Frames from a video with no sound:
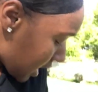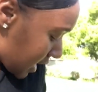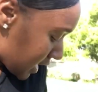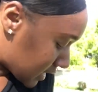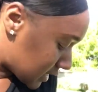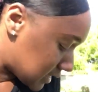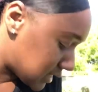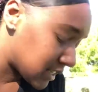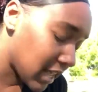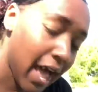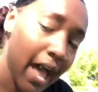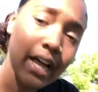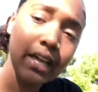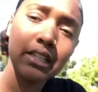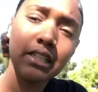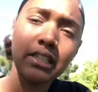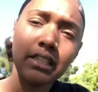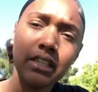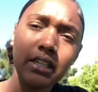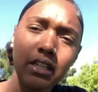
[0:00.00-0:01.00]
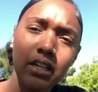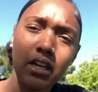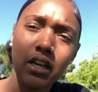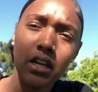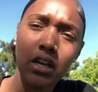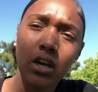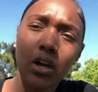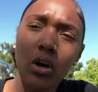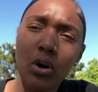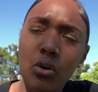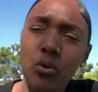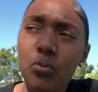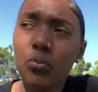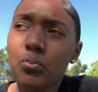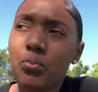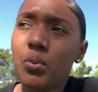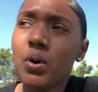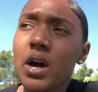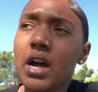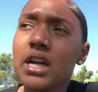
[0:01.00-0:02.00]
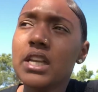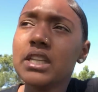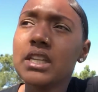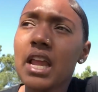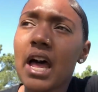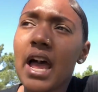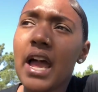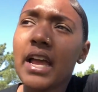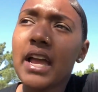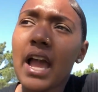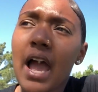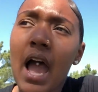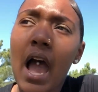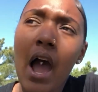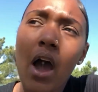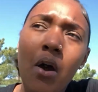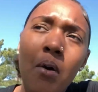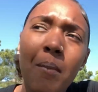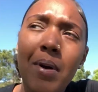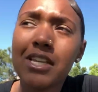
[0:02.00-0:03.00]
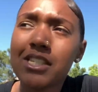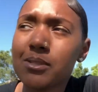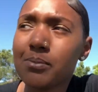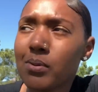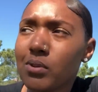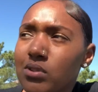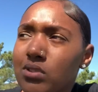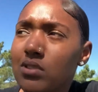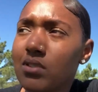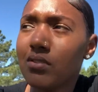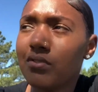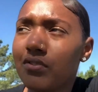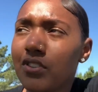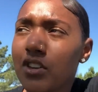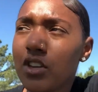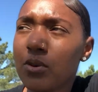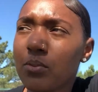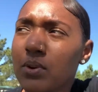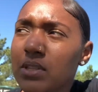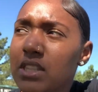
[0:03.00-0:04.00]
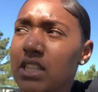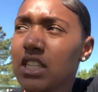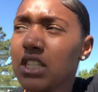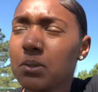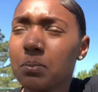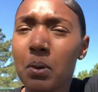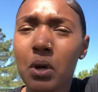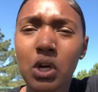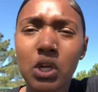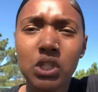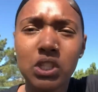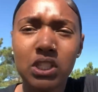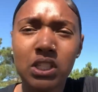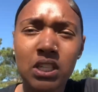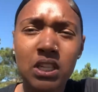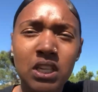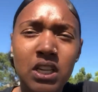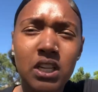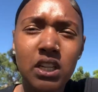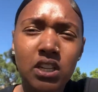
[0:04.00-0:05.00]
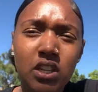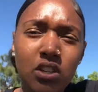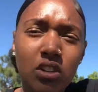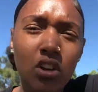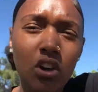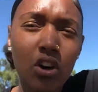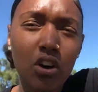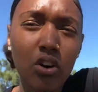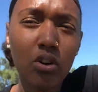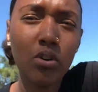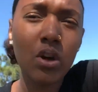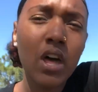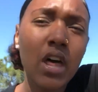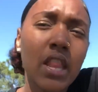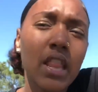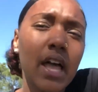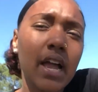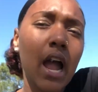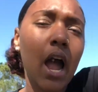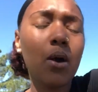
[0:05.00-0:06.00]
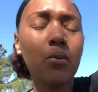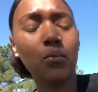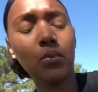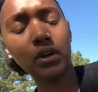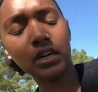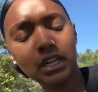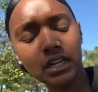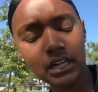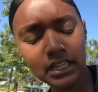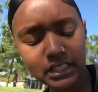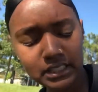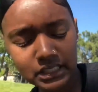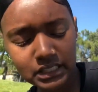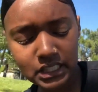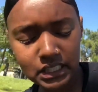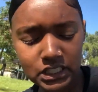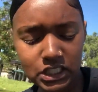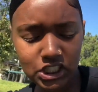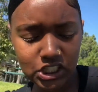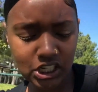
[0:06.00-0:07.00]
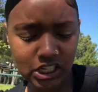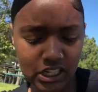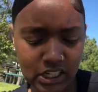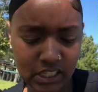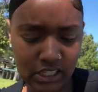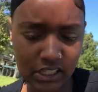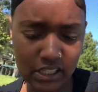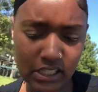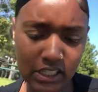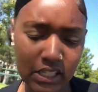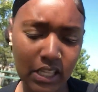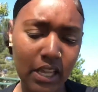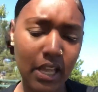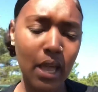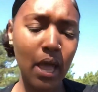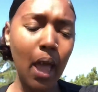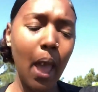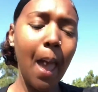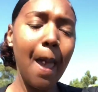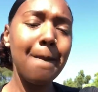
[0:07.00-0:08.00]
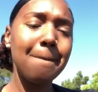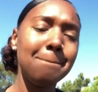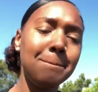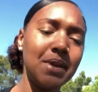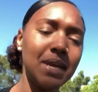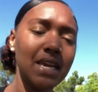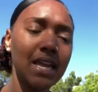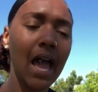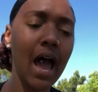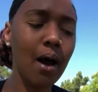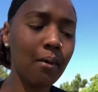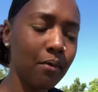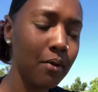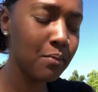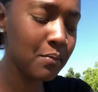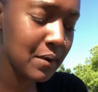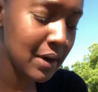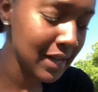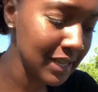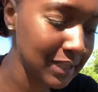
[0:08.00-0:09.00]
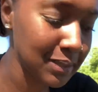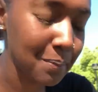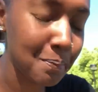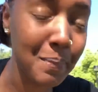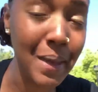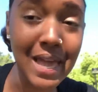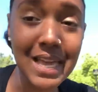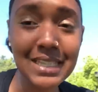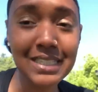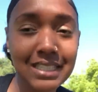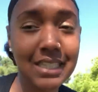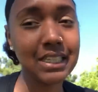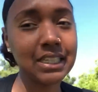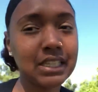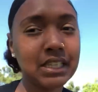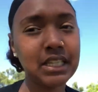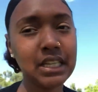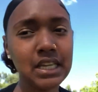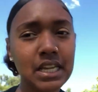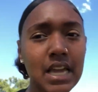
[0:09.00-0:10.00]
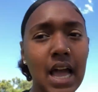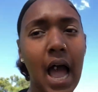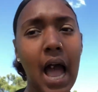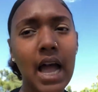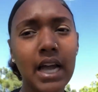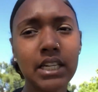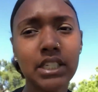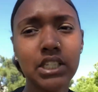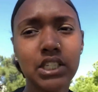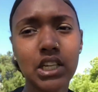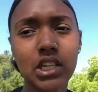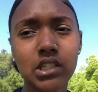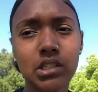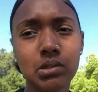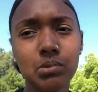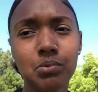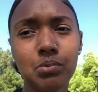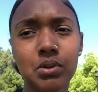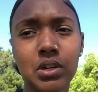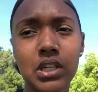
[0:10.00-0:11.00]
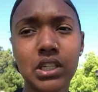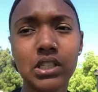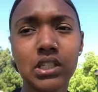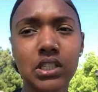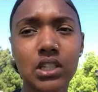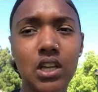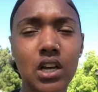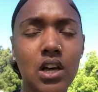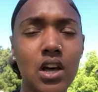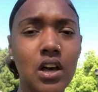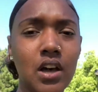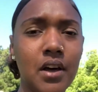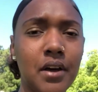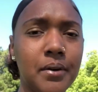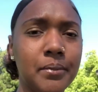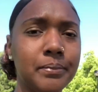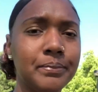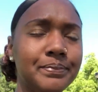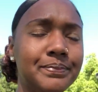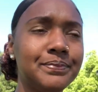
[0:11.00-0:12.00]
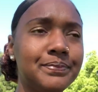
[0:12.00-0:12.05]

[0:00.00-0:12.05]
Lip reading: exactly what, like, how am I supposed to feel with this person, you know? Like, I wanted it to just be how it was. Basically, I just wanted to